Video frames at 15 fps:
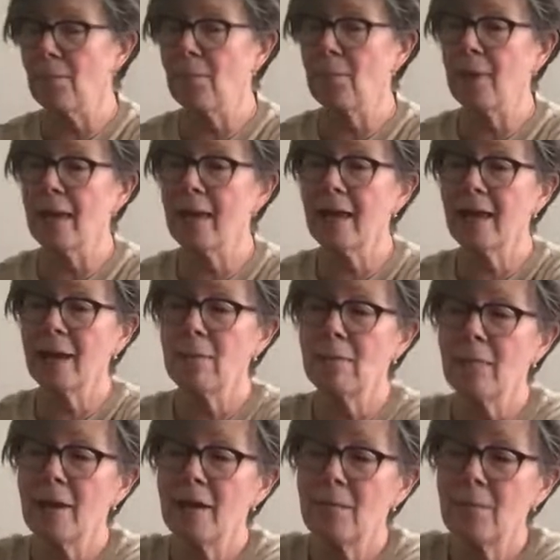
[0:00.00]
Pink
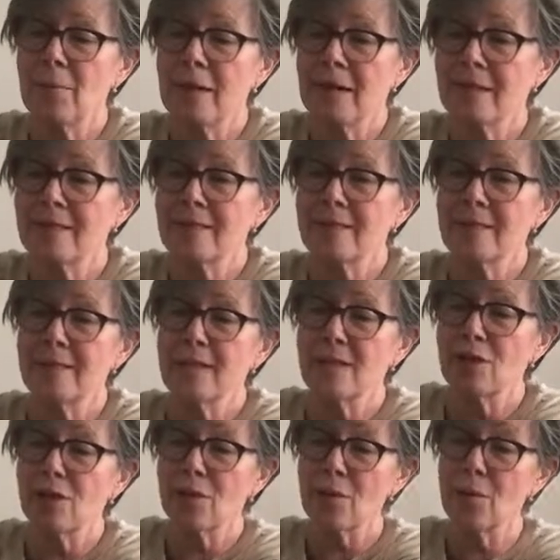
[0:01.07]
bear picks the
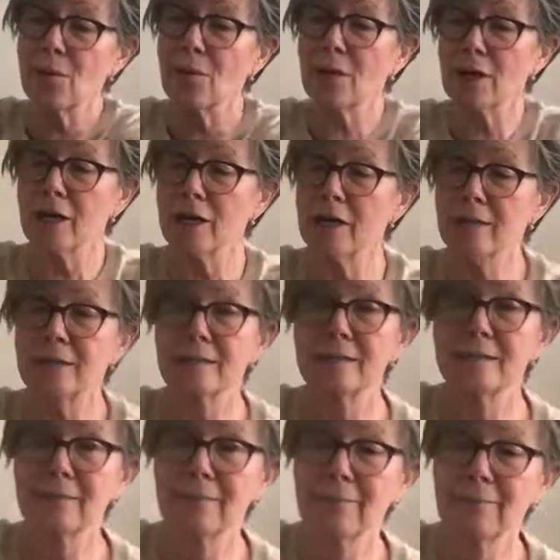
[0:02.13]
yogurt.
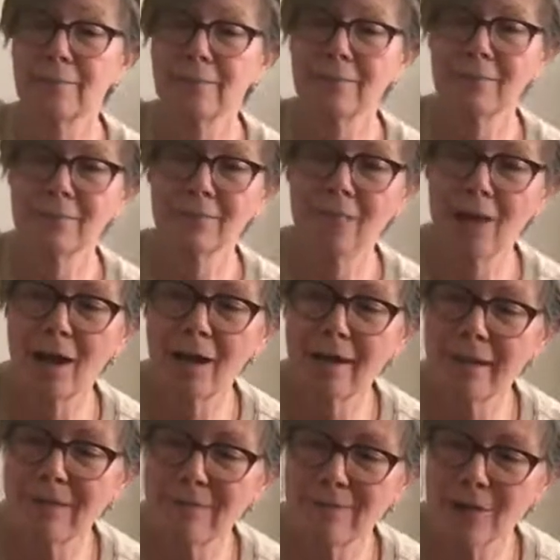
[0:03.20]
We all
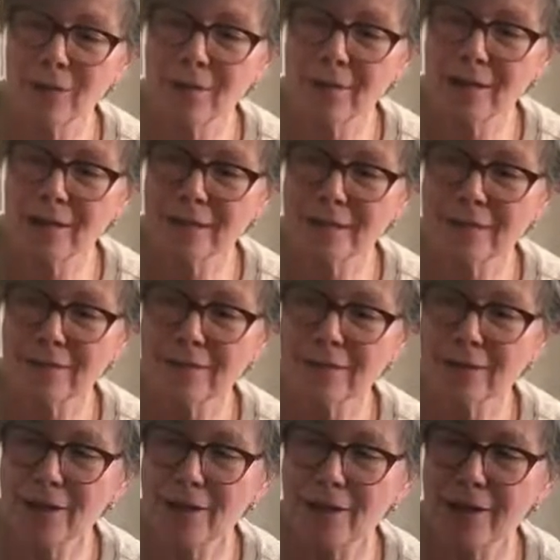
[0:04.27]
love yogurt at
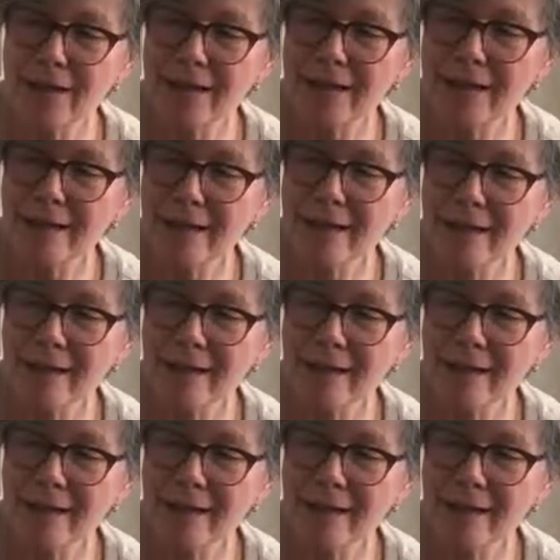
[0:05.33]
Silver Creek.